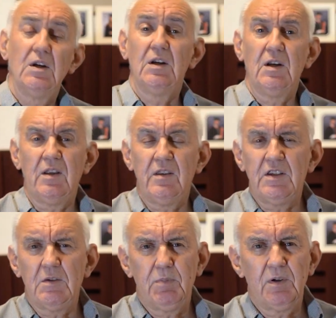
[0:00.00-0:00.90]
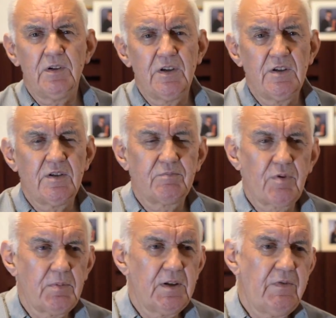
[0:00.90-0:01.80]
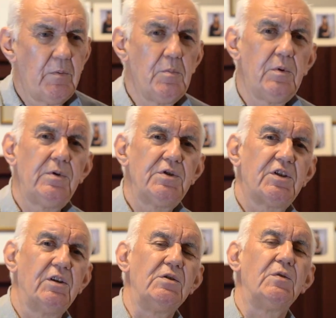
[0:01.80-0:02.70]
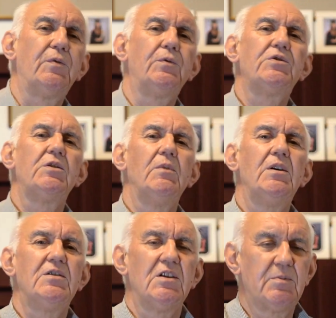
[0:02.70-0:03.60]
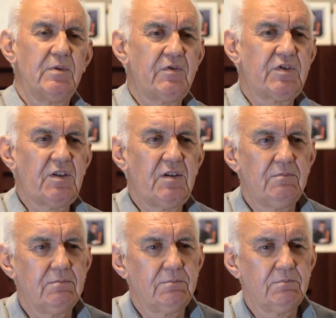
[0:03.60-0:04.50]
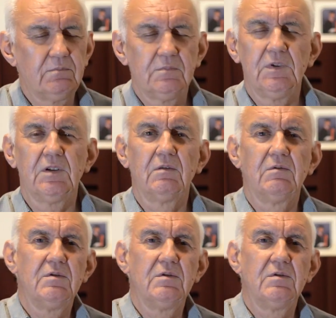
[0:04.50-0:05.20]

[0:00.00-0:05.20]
And this applies probably even more so to 40 meters where I've seen, you know,